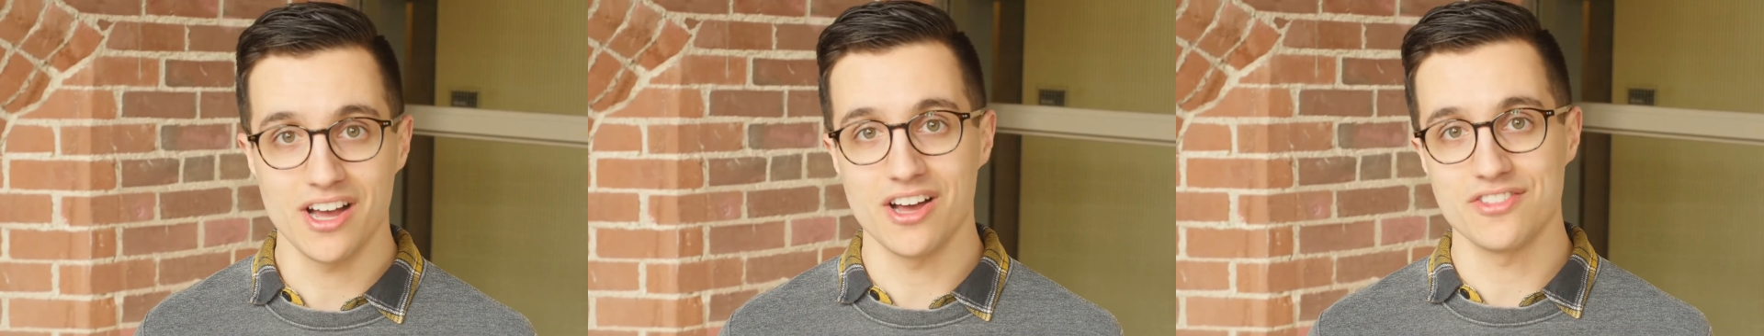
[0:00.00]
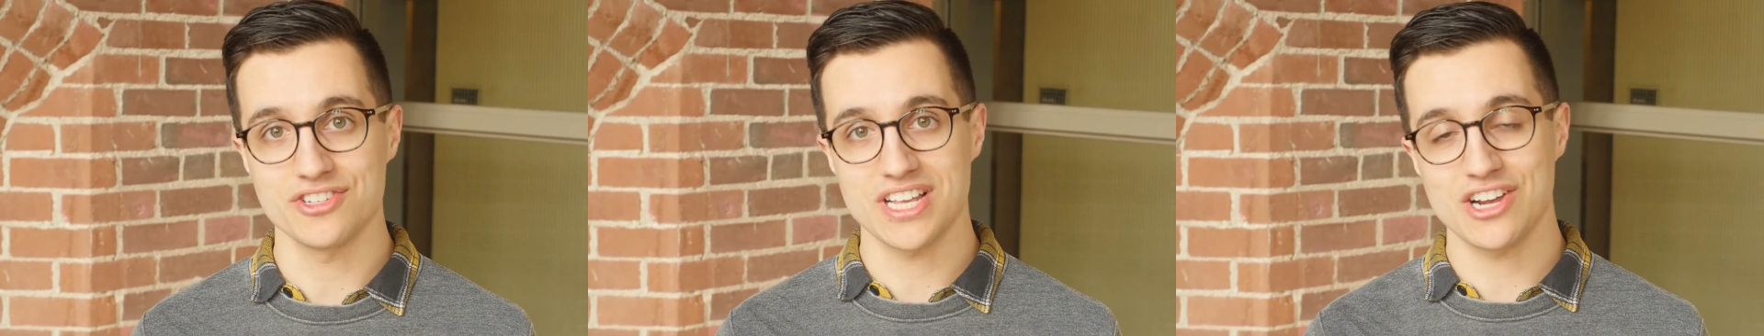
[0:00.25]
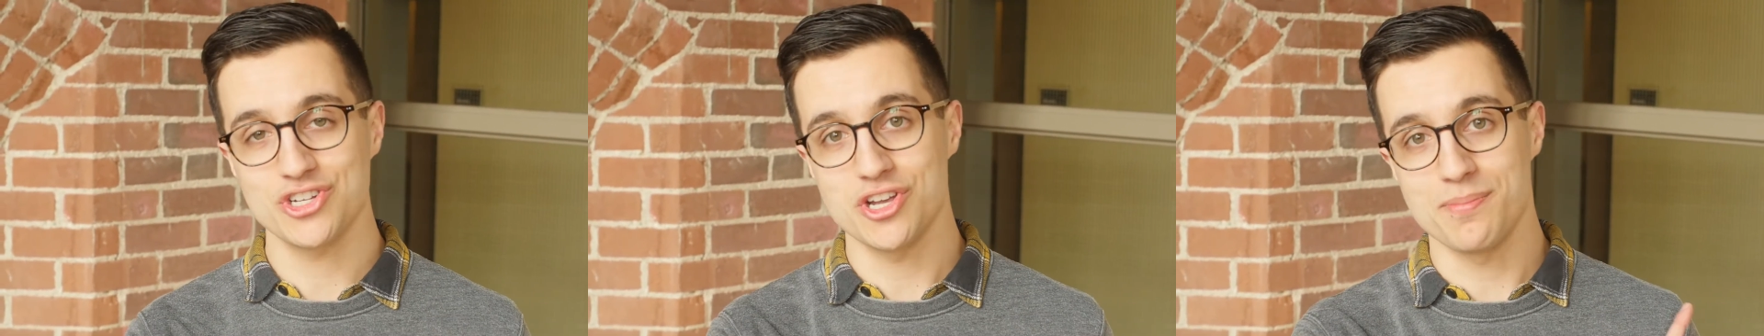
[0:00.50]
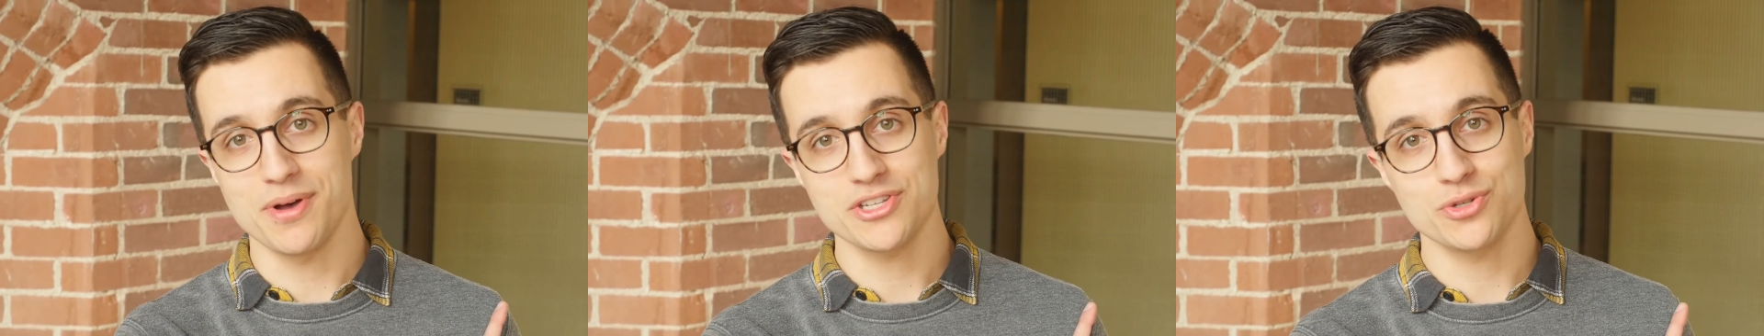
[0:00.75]
There's
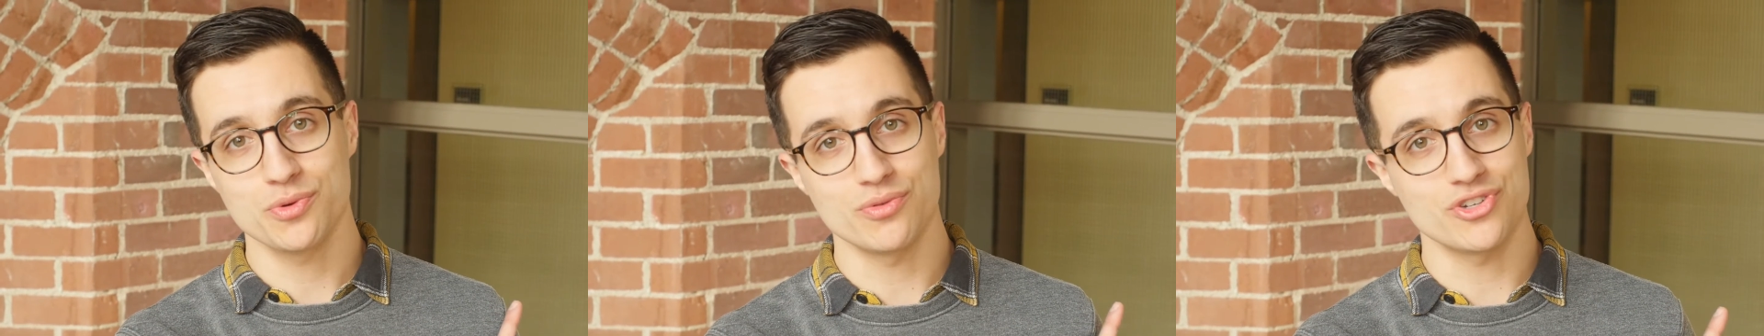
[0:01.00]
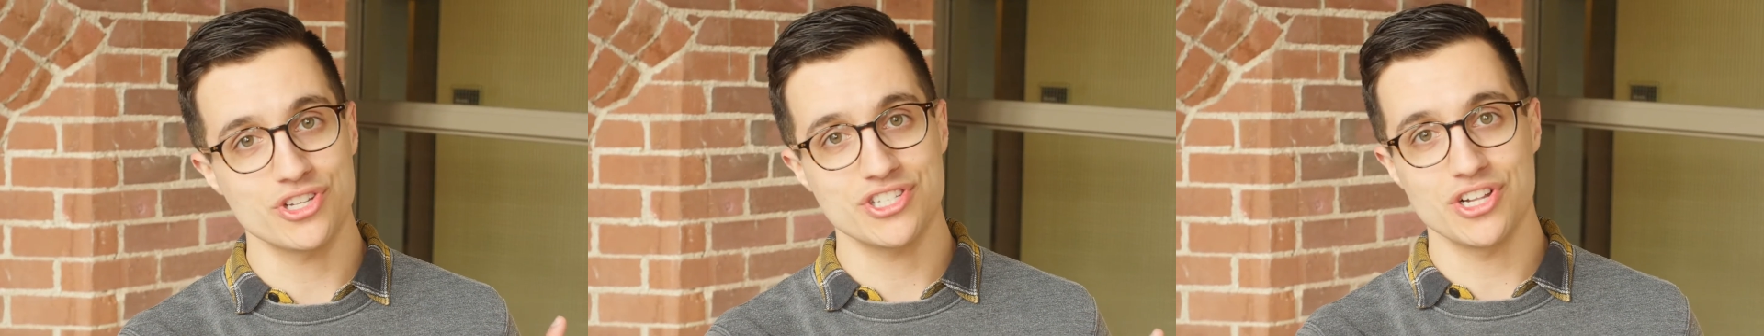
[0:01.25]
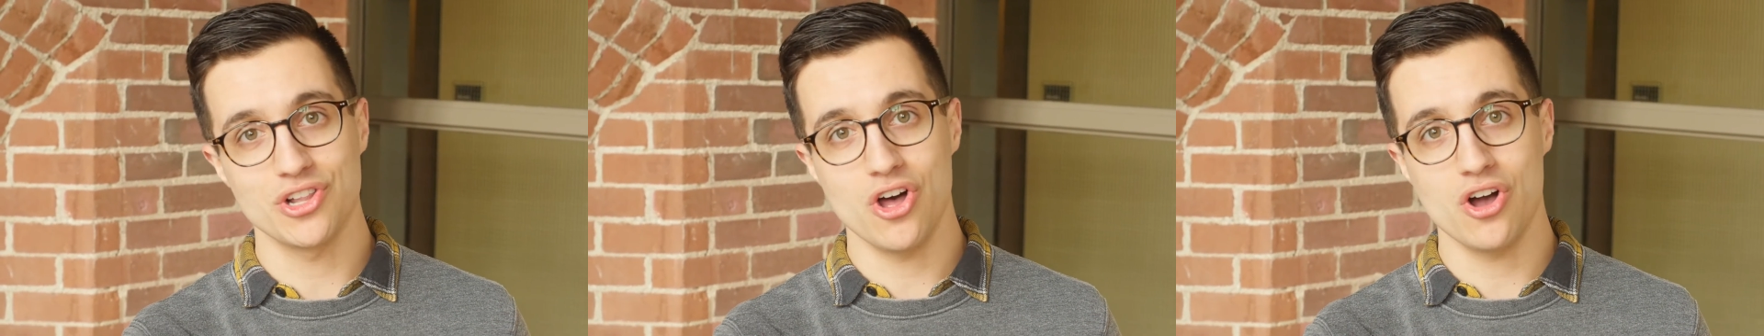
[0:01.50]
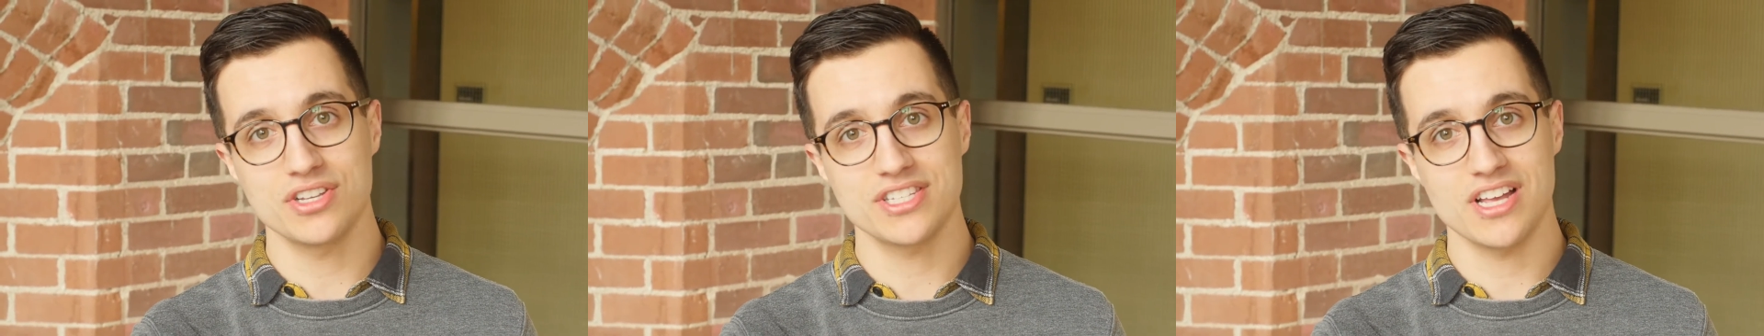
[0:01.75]
actually a bus route just
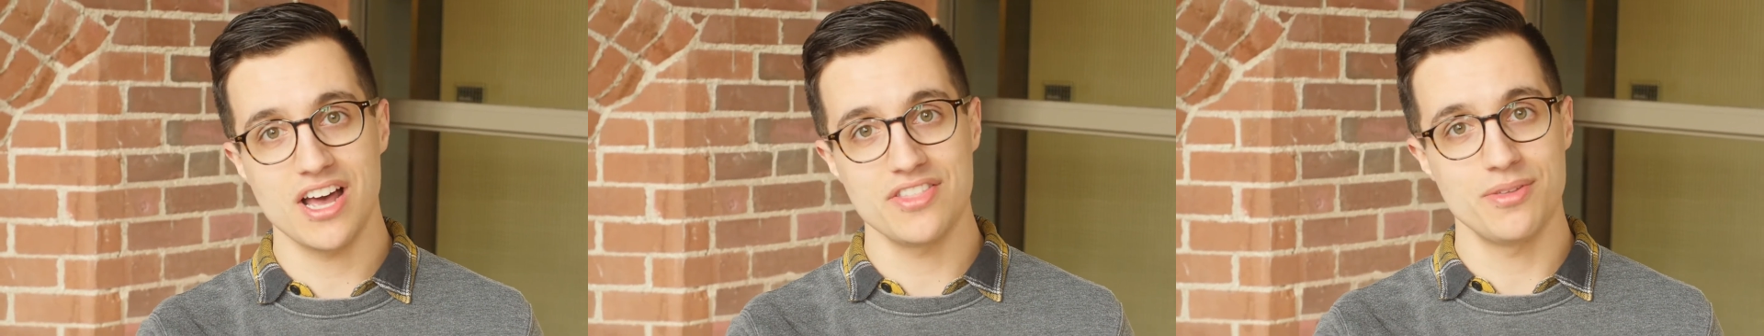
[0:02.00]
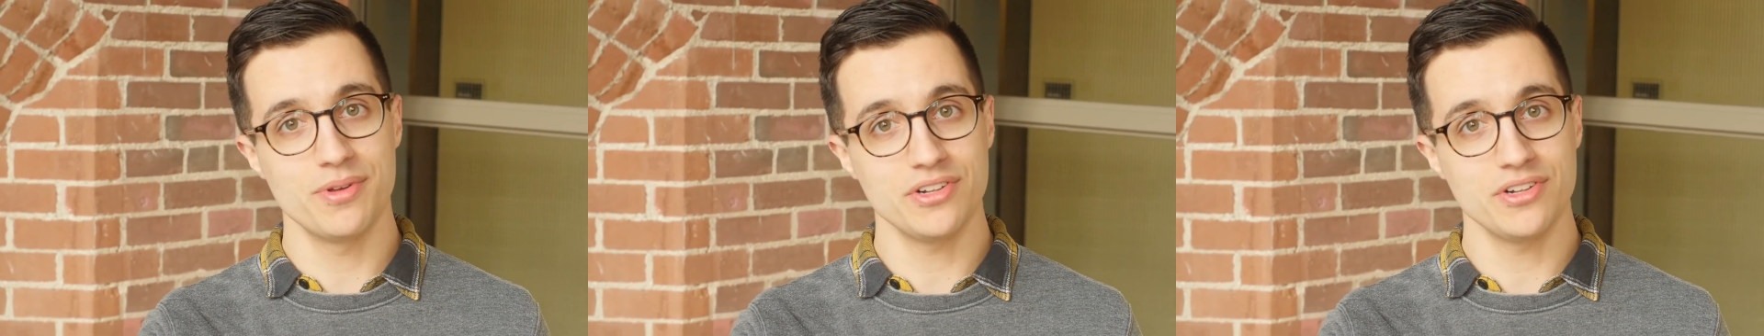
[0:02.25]
alongside